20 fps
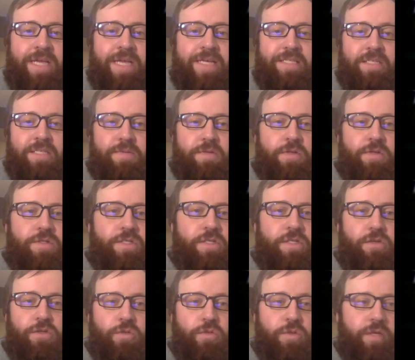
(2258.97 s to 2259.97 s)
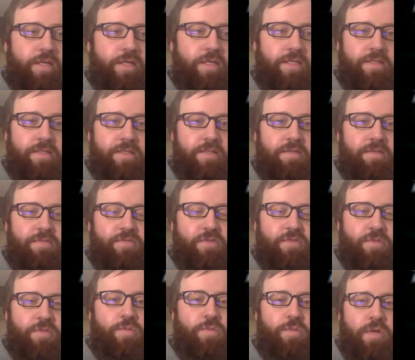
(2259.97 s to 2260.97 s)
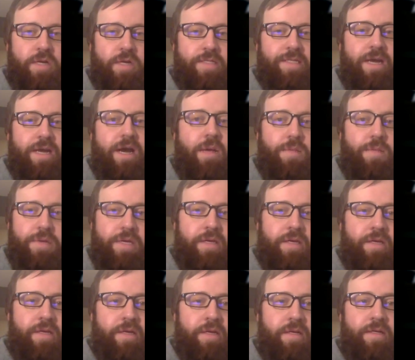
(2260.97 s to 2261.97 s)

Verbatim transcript: as someone who's still doing this for the most part as a hobby.